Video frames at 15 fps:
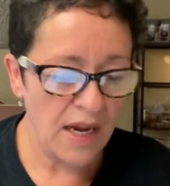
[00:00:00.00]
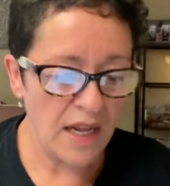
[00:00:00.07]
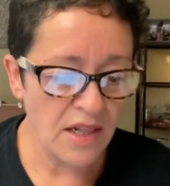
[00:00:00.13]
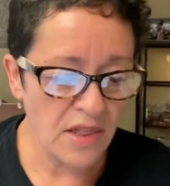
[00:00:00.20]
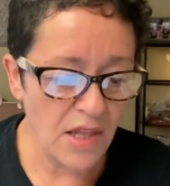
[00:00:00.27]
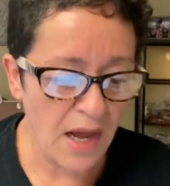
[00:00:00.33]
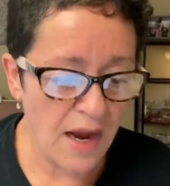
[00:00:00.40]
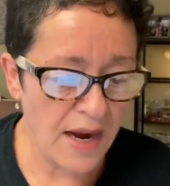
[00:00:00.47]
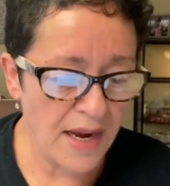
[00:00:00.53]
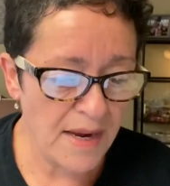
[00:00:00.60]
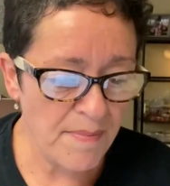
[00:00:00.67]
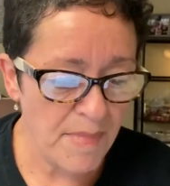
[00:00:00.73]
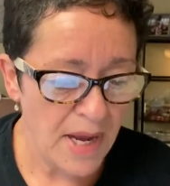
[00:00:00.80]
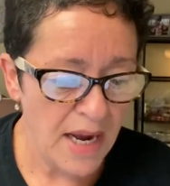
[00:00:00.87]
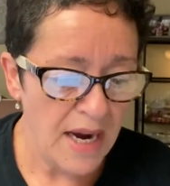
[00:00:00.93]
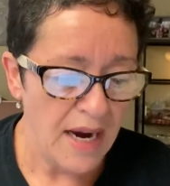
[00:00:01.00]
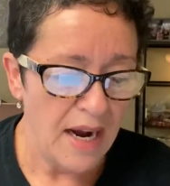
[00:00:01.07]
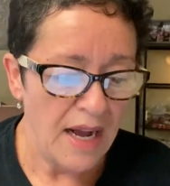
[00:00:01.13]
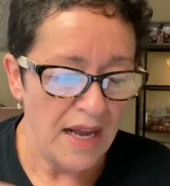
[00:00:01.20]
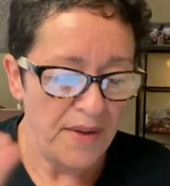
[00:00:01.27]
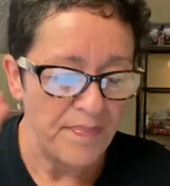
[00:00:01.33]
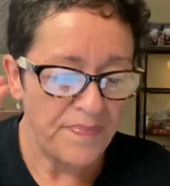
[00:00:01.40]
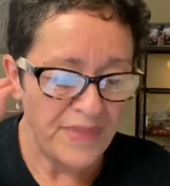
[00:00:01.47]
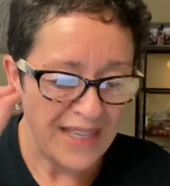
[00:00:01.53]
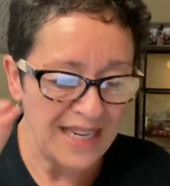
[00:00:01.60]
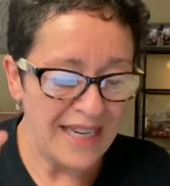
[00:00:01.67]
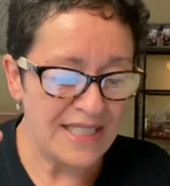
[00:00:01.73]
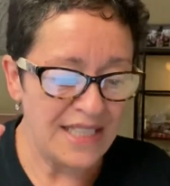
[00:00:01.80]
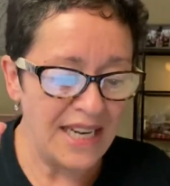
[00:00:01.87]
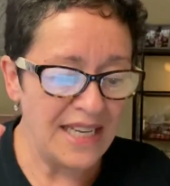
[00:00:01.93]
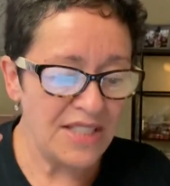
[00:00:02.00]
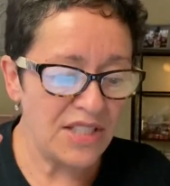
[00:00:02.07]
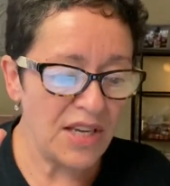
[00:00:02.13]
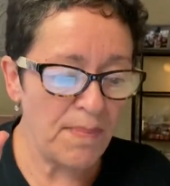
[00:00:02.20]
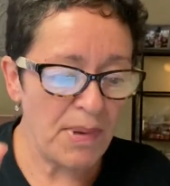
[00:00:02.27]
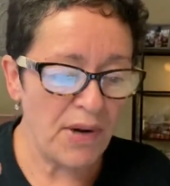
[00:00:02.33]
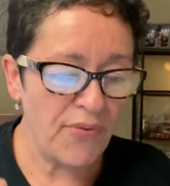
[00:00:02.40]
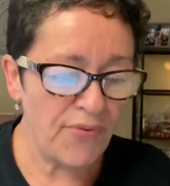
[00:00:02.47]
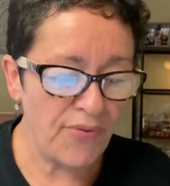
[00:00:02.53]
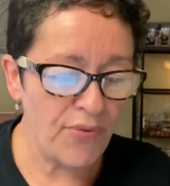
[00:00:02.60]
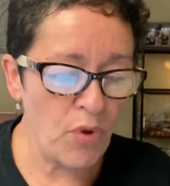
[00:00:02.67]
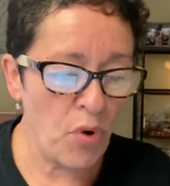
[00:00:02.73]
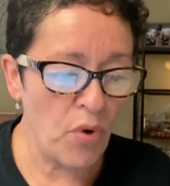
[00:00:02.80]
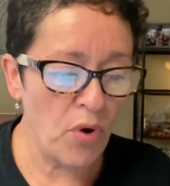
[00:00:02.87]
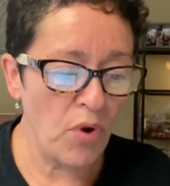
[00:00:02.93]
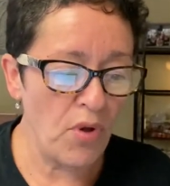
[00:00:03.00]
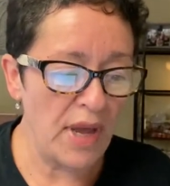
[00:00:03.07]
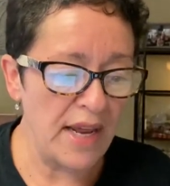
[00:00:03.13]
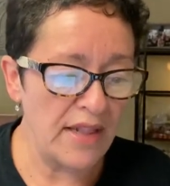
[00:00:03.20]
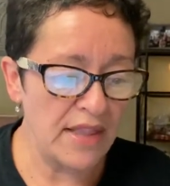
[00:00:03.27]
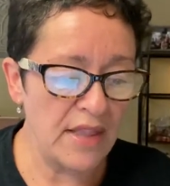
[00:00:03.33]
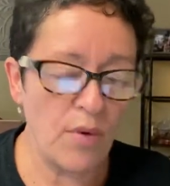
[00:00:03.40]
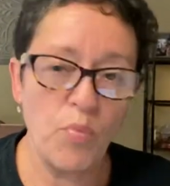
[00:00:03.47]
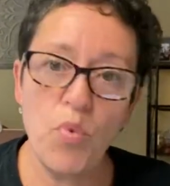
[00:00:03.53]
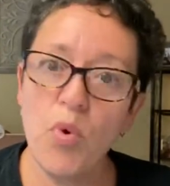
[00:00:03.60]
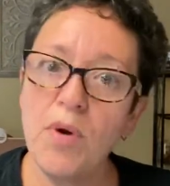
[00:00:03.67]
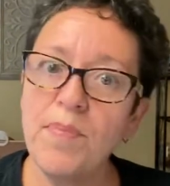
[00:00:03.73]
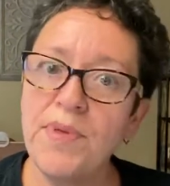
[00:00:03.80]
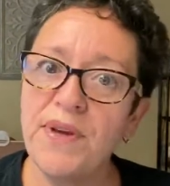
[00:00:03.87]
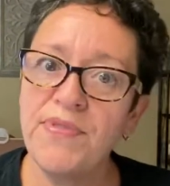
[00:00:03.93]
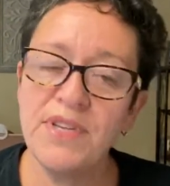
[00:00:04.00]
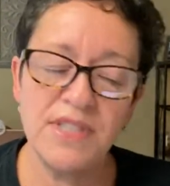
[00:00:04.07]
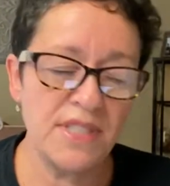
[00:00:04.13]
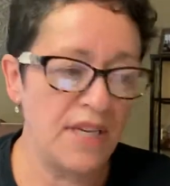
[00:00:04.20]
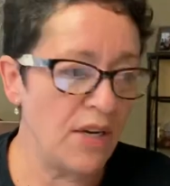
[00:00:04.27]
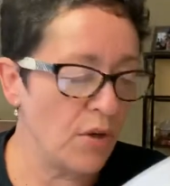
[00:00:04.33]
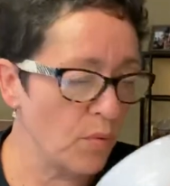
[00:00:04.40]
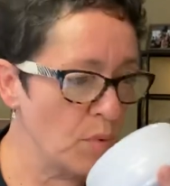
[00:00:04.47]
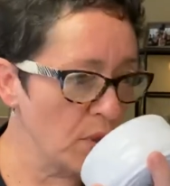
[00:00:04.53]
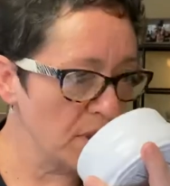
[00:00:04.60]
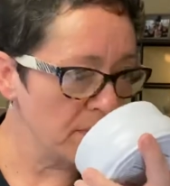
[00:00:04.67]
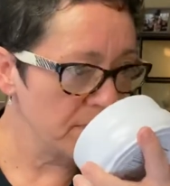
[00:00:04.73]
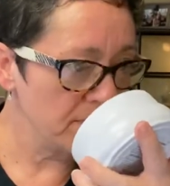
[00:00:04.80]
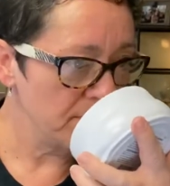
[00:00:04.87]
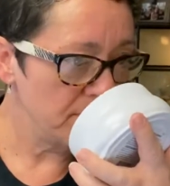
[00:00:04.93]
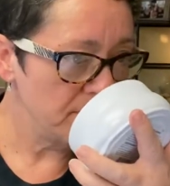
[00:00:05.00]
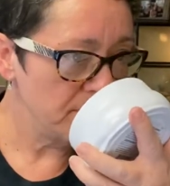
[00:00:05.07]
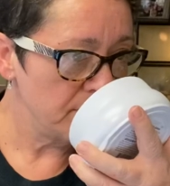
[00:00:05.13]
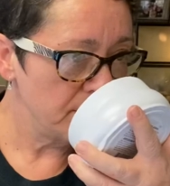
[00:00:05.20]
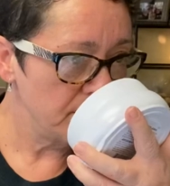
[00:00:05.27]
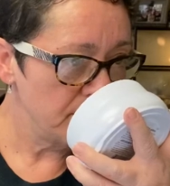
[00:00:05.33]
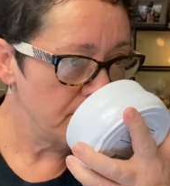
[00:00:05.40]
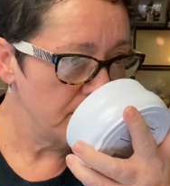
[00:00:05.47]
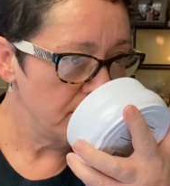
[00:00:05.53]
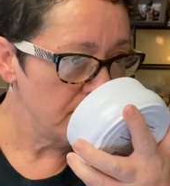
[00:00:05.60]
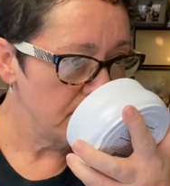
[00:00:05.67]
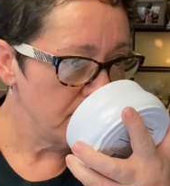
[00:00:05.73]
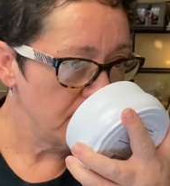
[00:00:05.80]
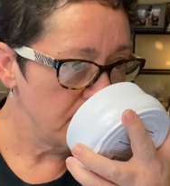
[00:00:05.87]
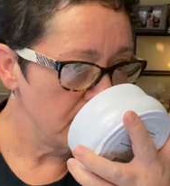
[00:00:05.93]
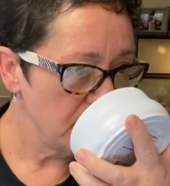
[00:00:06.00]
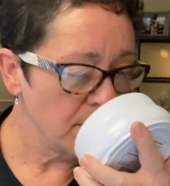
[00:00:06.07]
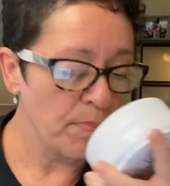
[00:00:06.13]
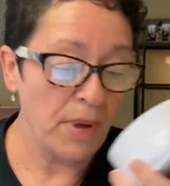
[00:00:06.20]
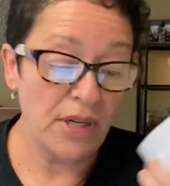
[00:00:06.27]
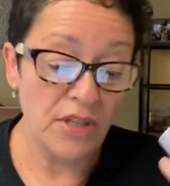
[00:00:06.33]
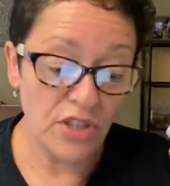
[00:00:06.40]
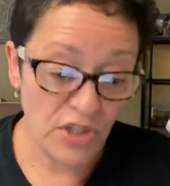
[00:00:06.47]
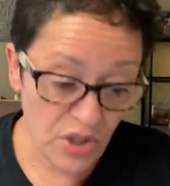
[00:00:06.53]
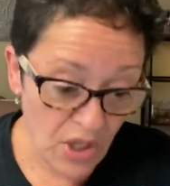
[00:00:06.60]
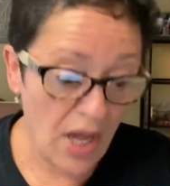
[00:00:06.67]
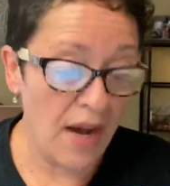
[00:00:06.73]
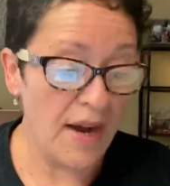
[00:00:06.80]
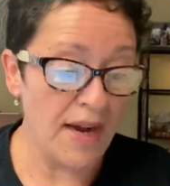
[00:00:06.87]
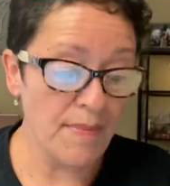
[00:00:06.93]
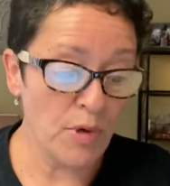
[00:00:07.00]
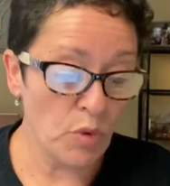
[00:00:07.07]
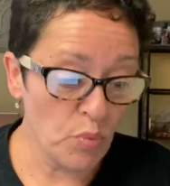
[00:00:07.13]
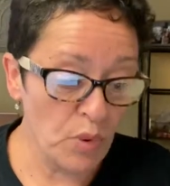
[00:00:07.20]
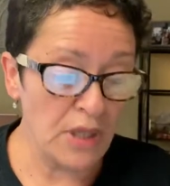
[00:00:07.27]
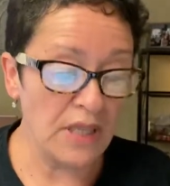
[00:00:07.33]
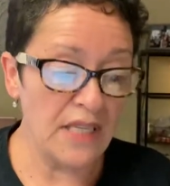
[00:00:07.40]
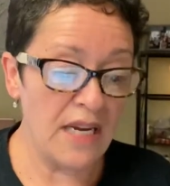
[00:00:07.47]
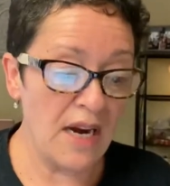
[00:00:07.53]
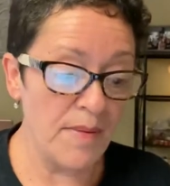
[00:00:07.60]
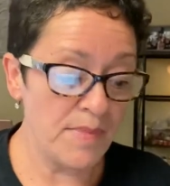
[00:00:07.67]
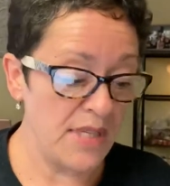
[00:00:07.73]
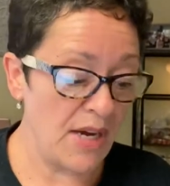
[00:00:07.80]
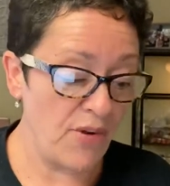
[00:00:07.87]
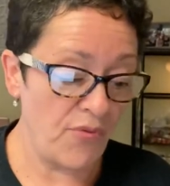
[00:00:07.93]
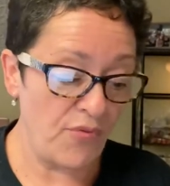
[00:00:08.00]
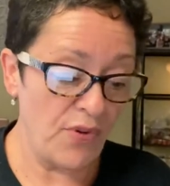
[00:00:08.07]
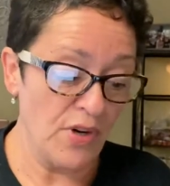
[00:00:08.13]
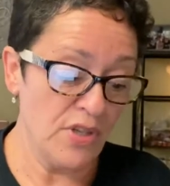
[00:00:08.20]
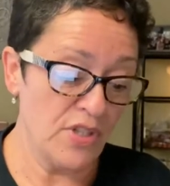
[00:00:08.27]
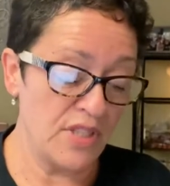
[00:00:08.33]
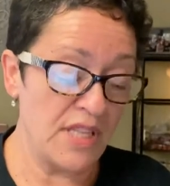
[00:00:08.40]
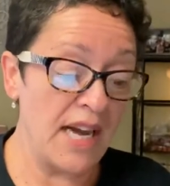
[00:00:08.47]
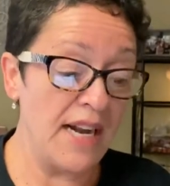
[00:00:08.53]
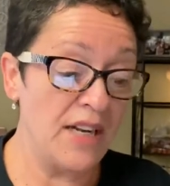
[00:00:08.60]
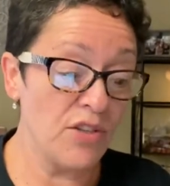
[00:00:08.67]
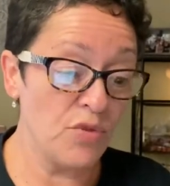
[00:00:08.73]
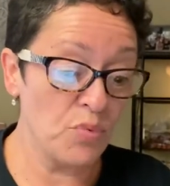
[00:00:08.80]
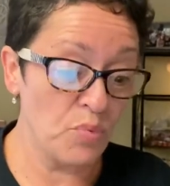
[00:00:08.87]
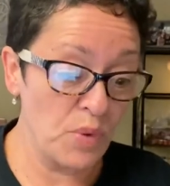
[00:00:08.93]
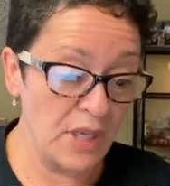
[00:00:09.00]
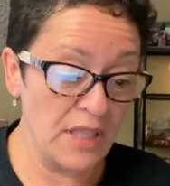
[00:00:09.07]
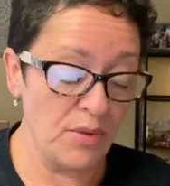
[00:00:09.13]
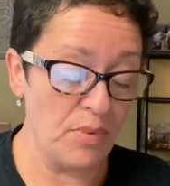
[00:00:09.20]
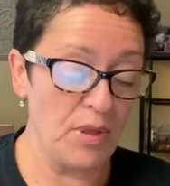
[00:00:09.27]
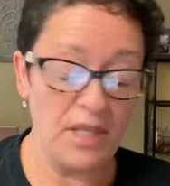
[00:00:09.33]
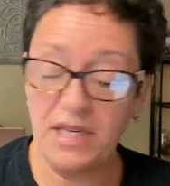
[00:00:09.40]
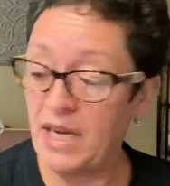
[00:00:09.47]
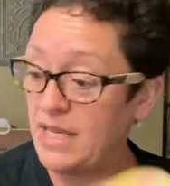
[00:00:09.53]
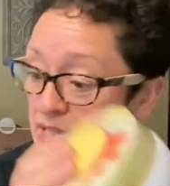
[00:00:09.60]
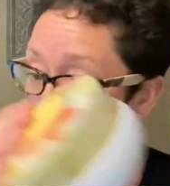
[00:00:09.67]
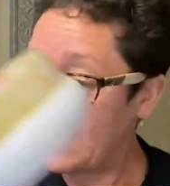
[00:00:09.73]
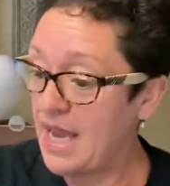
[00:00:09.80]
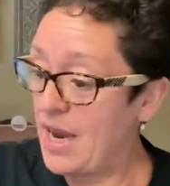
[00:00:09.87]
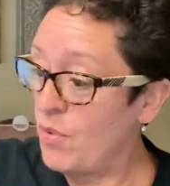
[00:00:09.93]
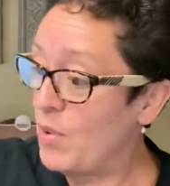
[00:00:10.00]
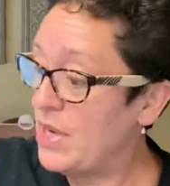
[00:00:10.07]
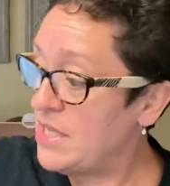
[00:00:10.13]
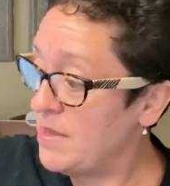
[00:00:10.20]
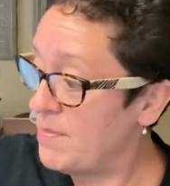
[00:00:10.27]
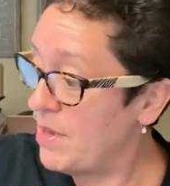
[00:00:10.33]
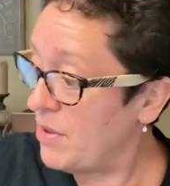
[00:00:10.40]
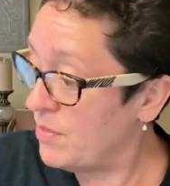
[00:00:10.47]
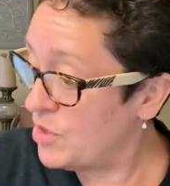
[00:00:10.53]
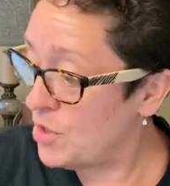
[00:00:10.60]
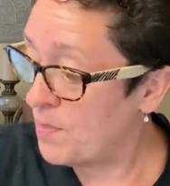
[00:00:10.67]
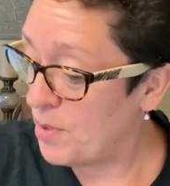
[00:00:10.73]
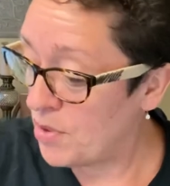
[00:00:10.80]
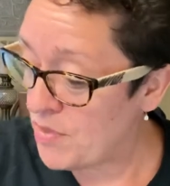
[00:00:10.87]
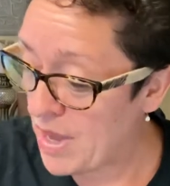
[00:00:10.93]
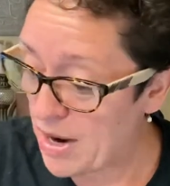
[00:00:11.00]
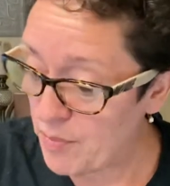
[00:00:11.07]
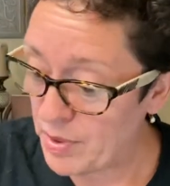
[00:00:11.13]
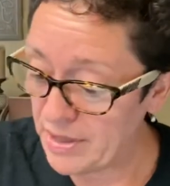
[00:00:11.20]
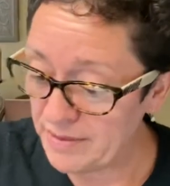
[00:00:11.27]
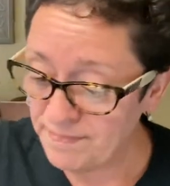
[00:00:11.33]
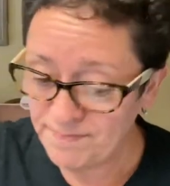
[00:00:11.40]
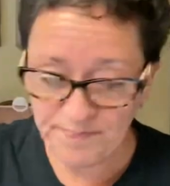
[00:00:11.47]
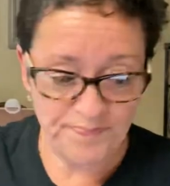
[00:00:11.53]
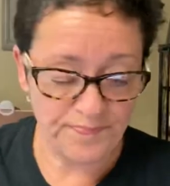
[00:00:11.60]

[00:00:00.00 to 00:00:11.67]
Lime, a teensy bit of floral and the warmth of the cedar wood. But lime really comes out first. That is really, really nice. I can't wait to melt to burn that one.